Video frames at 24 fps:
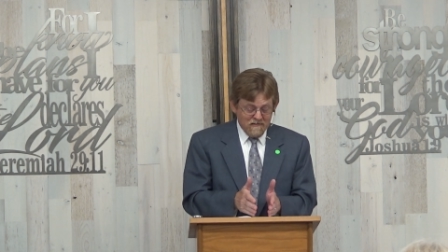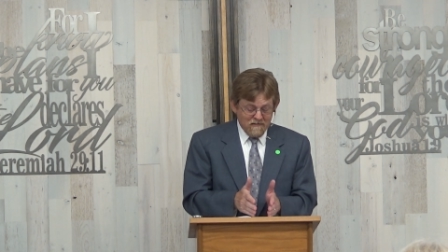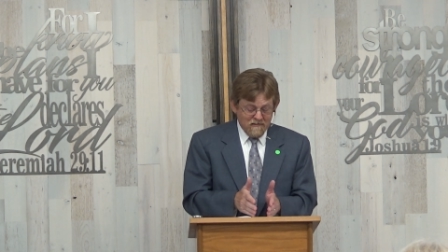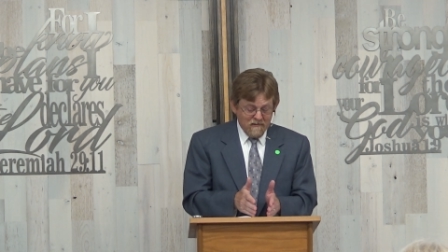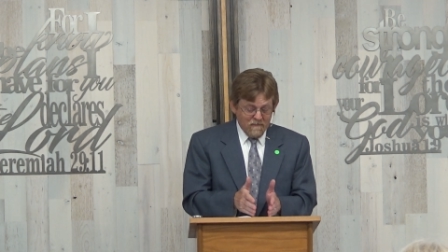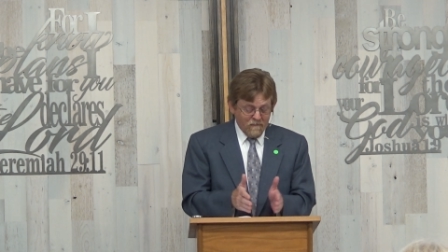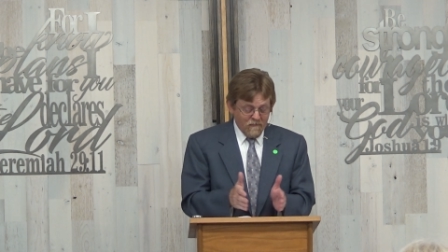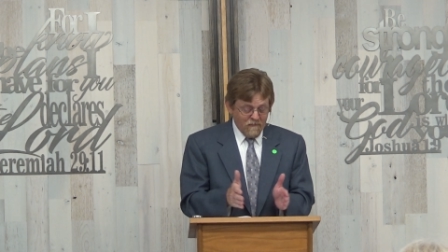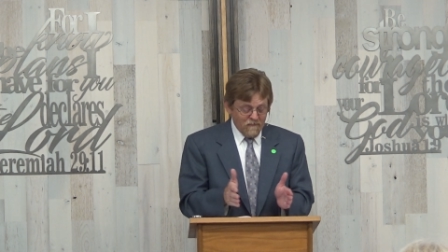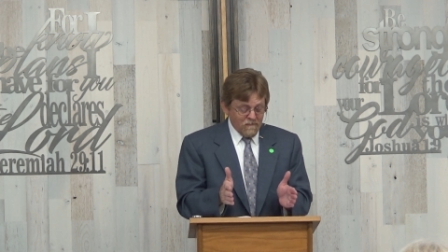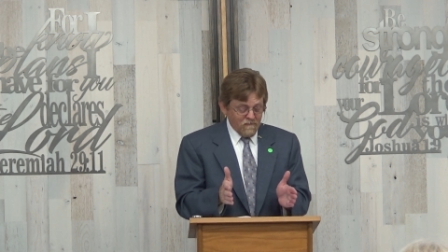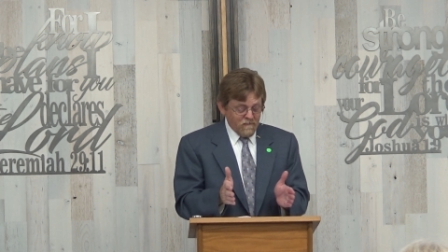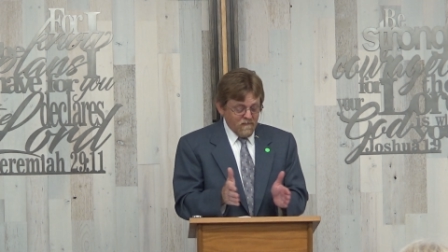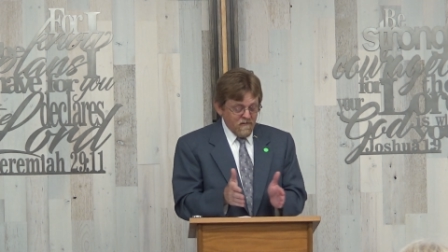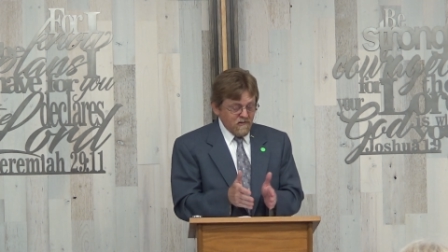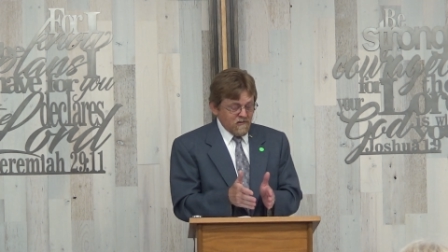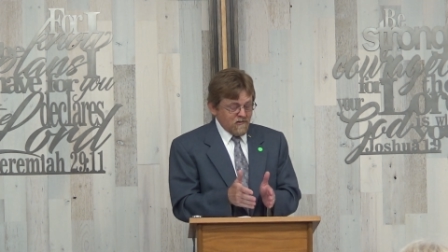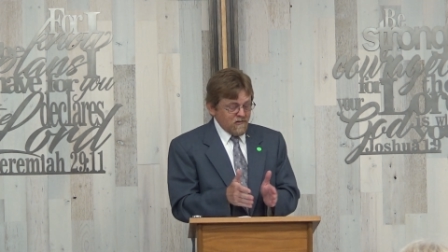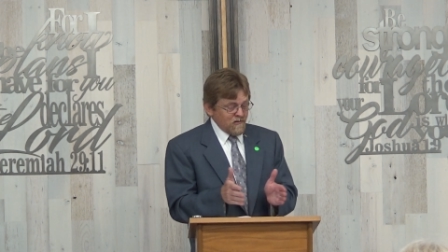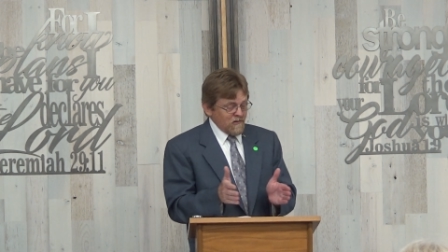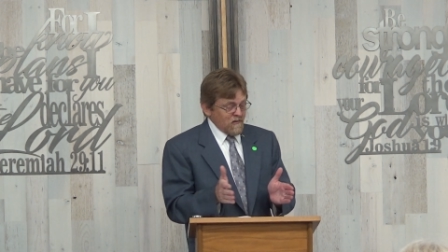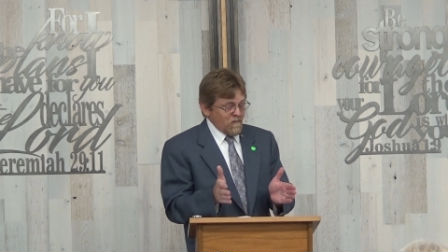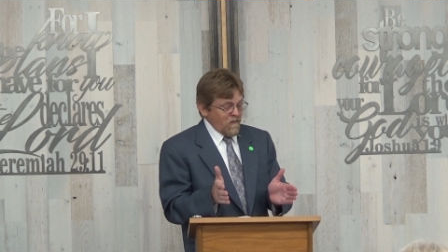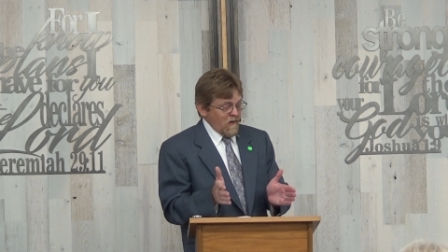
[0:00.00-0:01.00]
different
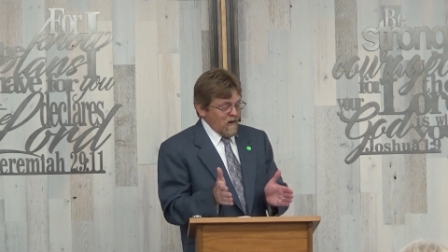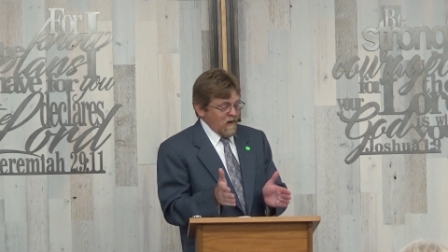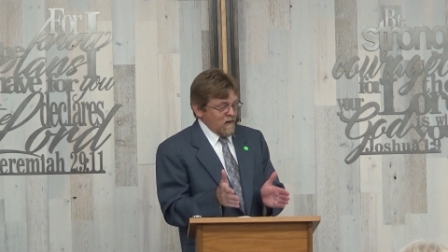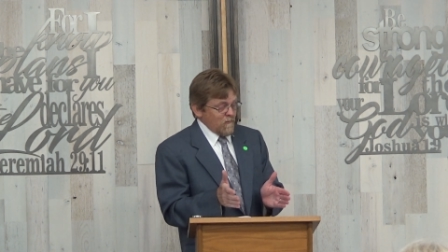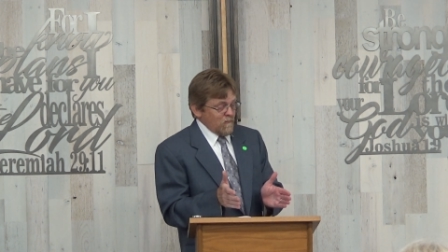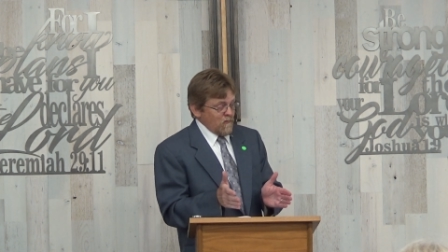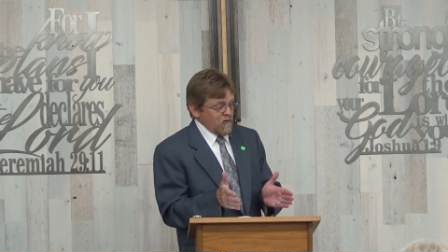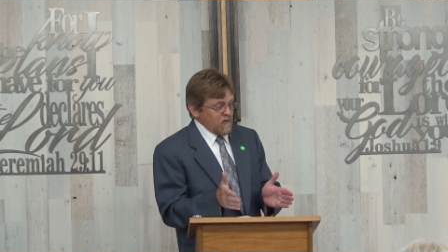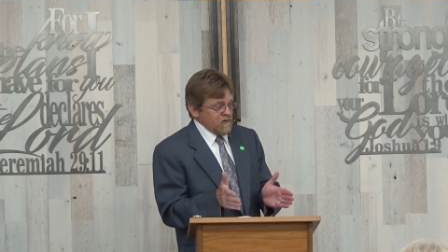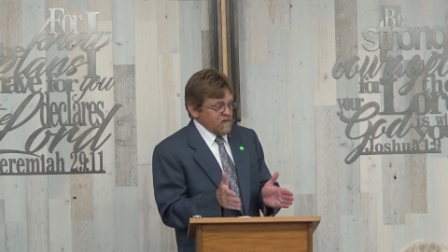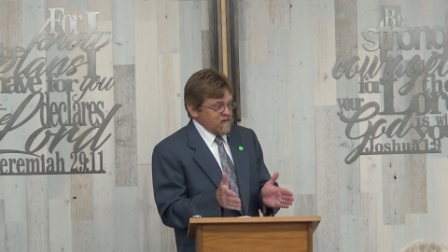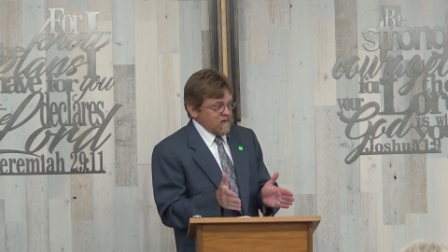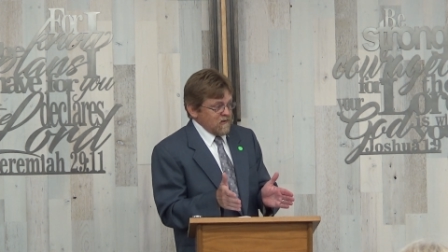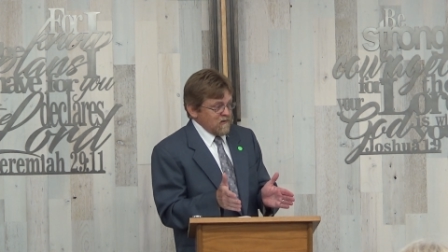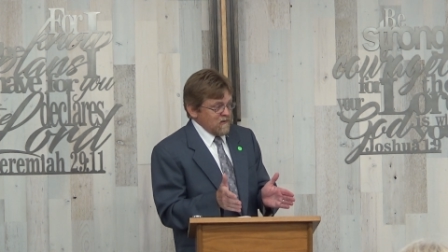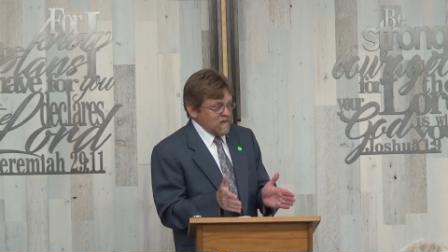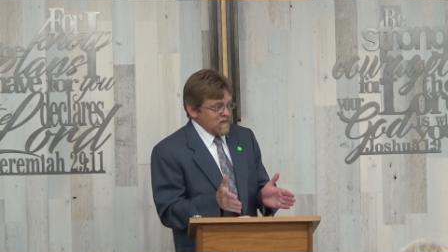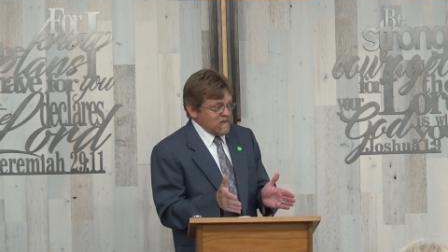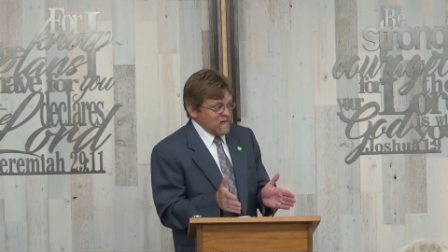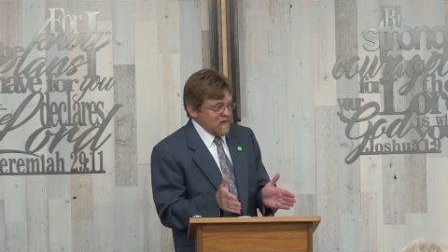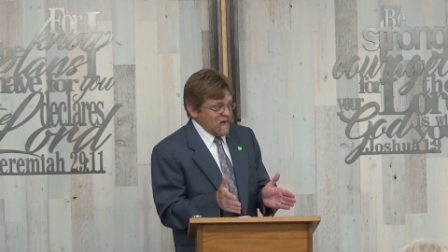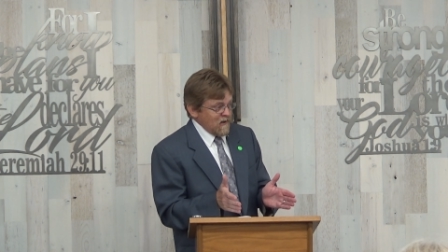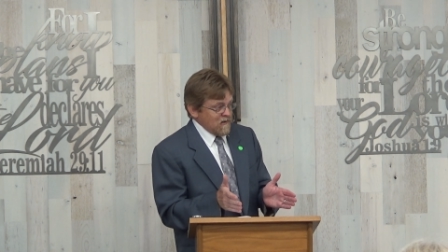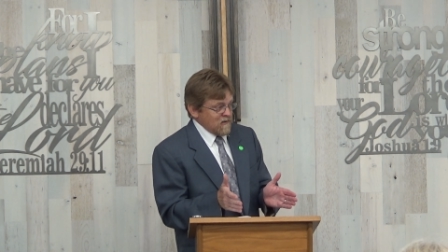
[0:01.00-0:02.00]
features of animals in
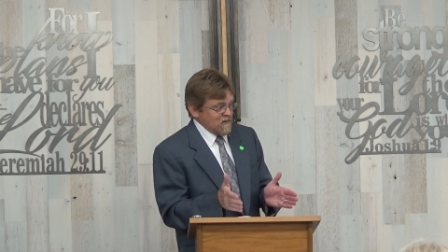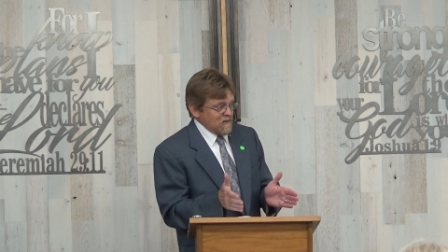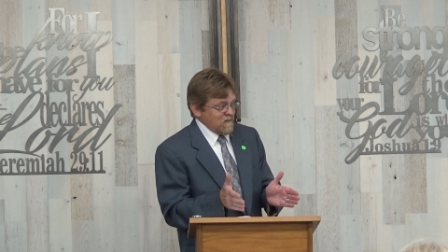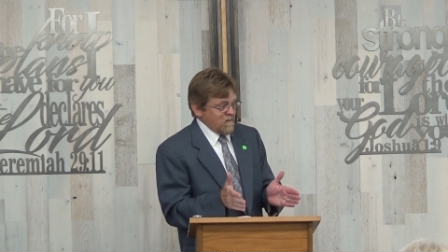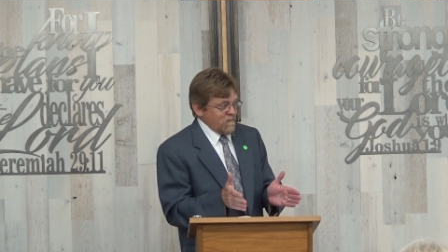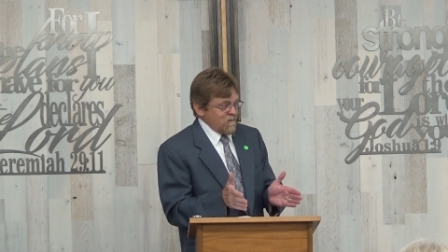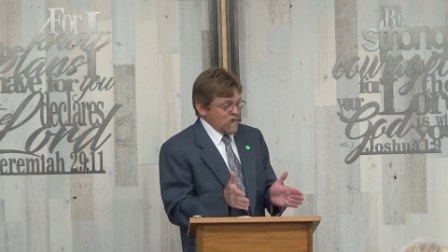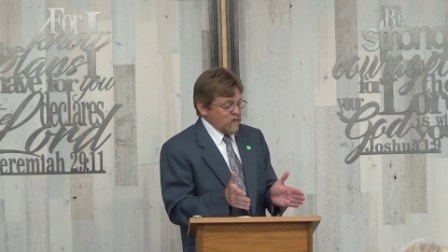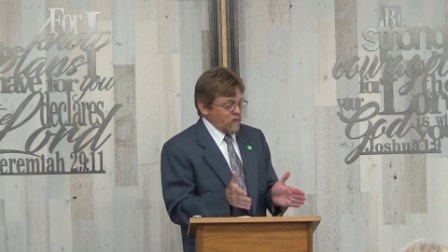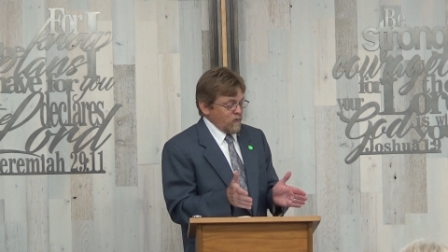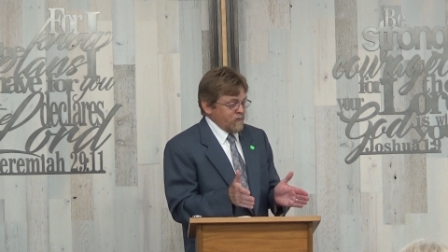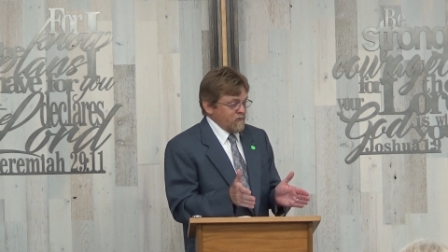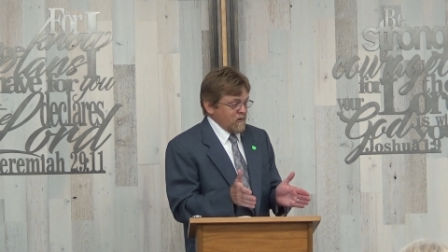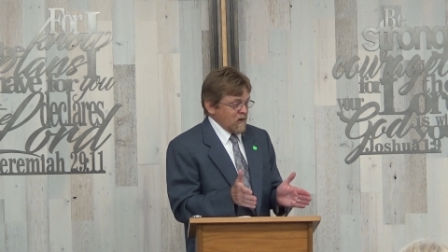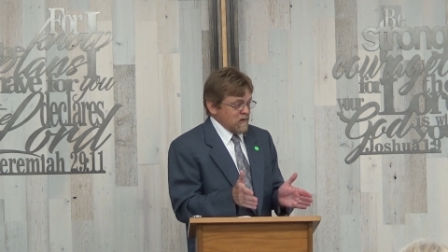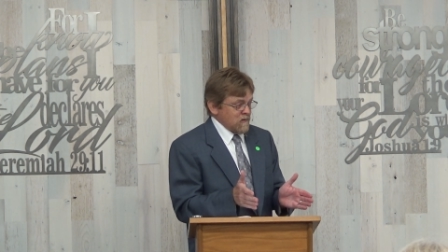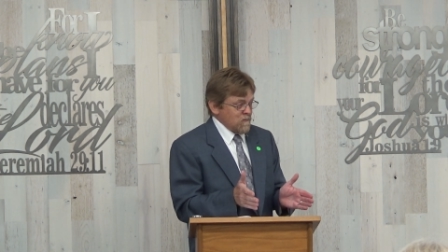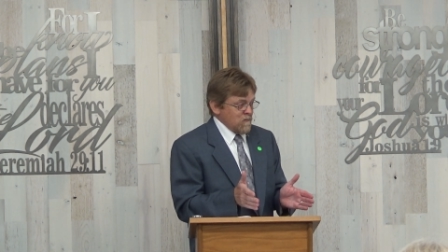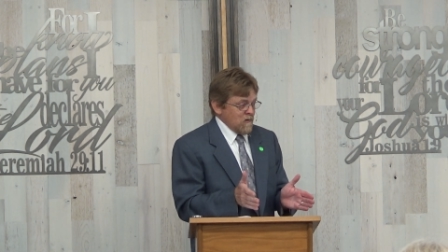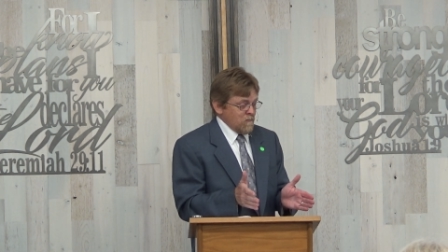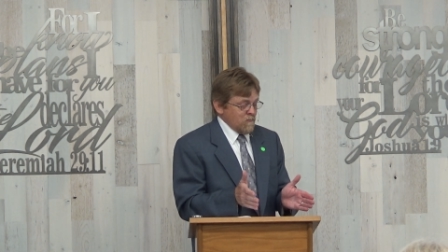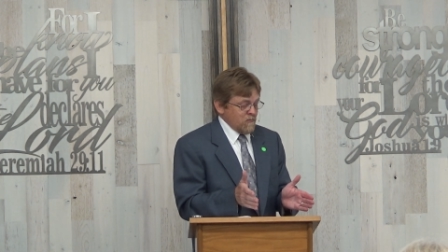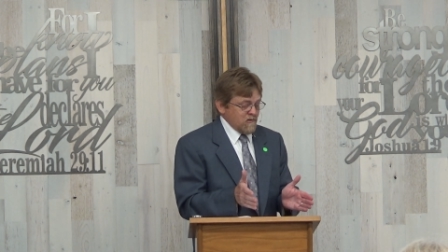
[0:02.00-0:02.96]
the text of the Old Testament